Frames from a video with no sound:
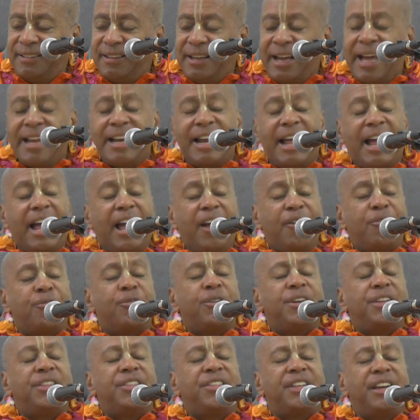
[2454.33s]
And
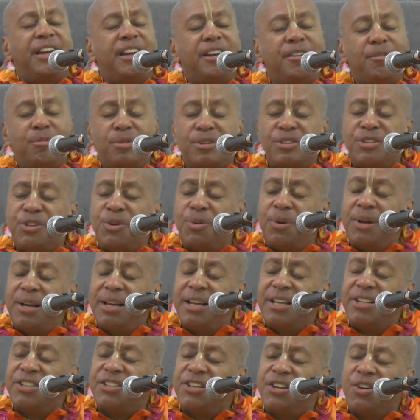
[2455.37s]
everything we're
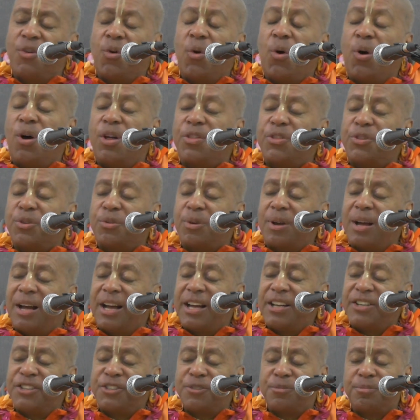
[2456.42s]
doing is an
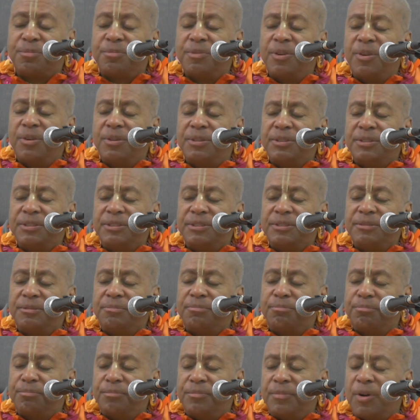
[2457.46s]
authorized,
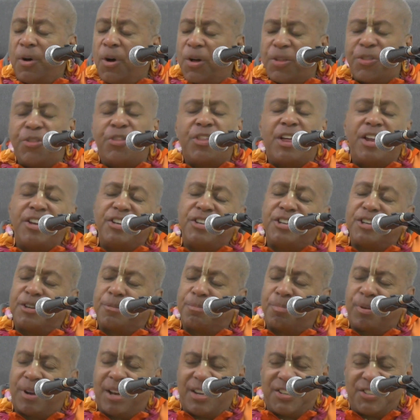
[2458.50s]

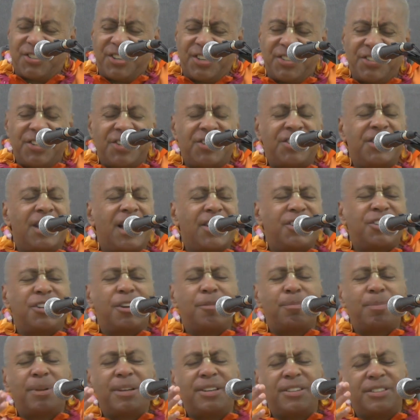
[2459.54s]
authentic process. It's not
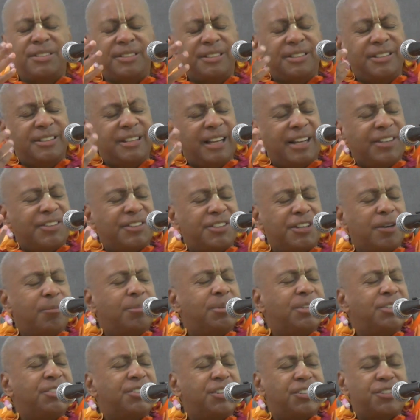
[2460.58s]
something that
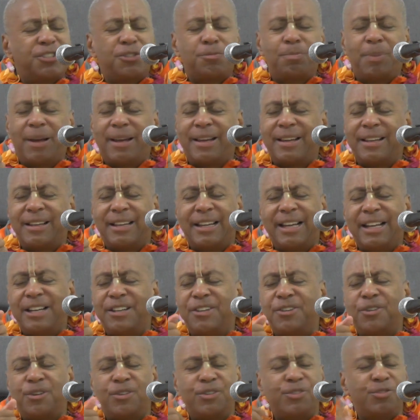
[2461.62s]
someone just
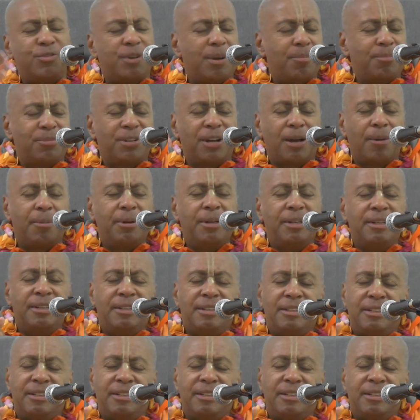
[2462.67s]
speculated or dreamt up.